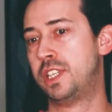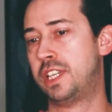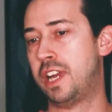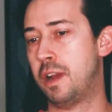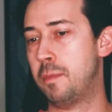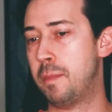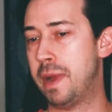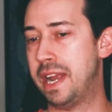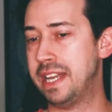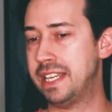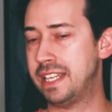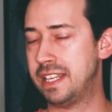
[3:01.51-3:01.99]
go
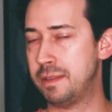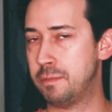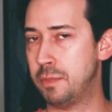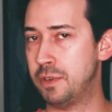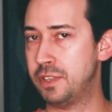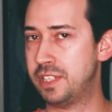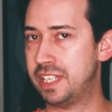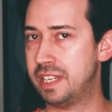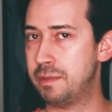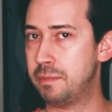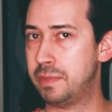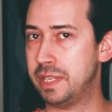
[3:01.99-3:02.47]
back to the
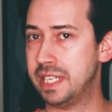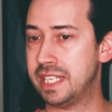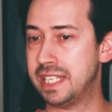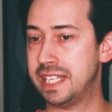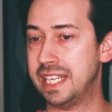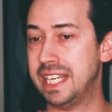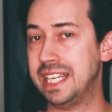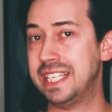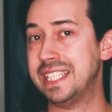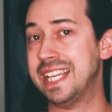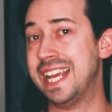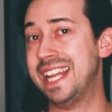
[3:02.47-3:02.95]
most simplest
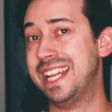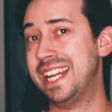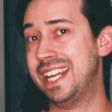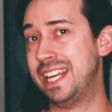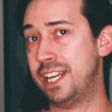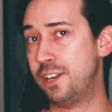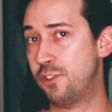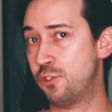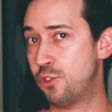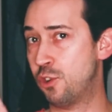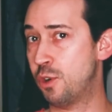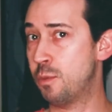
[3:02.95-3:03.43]
things, and then
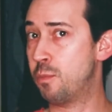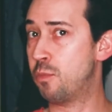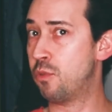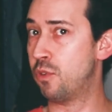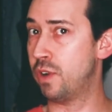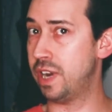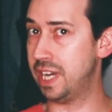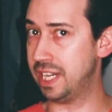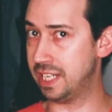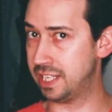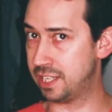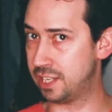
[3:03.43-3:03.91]
incorporate